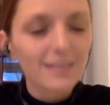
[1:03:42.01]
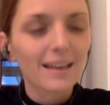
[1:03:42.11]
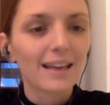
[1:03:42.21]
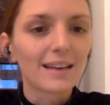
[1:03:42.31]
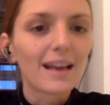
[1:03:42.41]

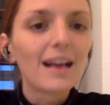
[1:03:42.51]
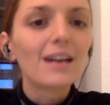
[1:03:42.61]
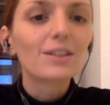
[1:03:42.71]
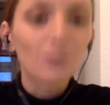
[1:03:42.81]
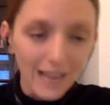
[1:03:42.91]
And
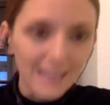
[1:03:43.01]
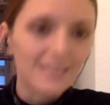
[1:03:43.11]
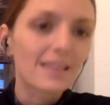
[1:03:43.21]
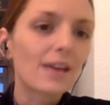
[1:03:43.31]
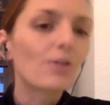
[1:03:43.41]
so, yes,
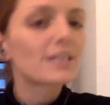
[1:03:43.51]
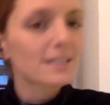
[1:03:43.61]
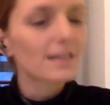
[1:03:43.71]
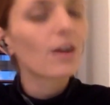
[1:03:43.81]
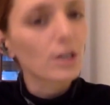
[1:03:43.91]
there is
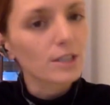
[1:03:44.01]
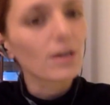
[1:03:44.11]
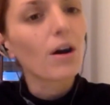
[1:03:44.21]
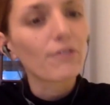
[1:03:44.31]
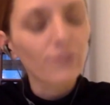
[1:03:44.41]
a lot
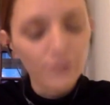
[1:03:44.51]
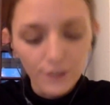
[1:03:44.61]
of